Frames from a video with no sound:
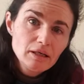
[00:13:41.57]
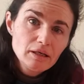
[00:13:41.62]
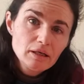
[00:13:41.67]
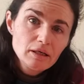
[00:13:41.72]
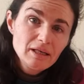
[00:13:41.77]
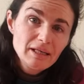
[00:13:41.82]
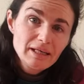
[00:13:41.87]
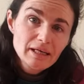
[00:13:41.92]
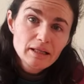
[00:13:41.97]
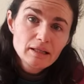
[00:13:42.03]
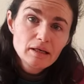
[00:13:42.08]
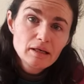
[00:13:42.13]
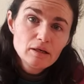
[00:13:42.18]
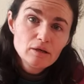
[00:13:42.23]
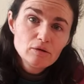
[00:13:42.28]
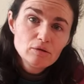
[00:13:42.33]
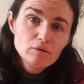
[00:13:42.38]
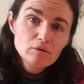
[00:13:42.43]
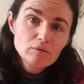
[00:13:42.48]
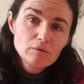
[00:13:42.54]

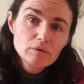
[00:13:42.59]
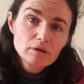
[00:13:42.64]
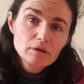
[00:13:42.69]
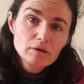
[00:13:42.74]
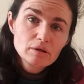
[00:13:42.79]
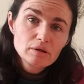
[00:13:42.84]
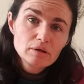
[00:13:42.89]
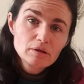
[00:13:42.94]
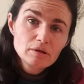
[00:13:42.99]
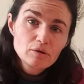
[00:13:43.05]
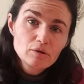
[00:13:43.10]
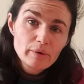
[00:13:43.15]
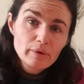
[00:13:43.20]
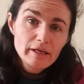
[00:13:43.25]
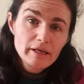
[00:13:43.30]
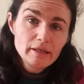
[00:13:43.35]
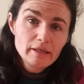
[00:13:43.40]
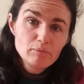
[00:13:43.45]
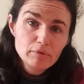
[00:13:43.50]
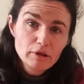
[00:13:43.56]
yellow, green
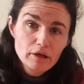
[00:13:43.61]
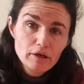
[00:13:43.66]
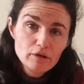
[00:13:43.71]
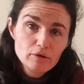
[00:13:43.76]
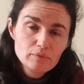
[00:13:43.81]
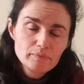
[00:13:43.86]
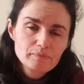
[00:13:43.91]
and blue.